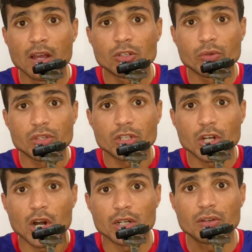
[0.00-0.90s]
to
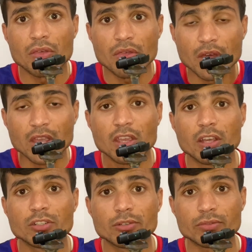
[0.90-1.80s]
start
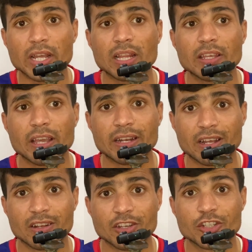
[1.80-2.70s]
thinking directly in
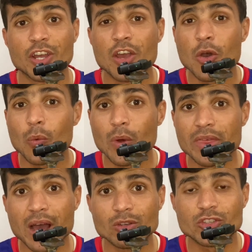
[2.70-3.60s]
English
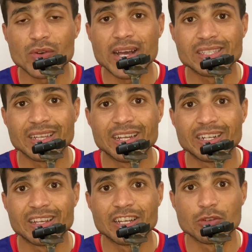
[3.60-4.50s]
without
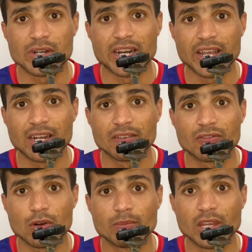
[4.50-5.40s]
translating in your head
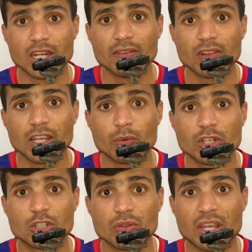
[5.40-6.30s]
from native
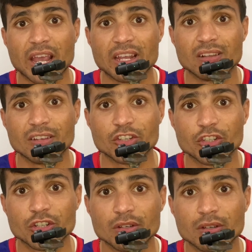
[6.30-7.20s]
language to the English.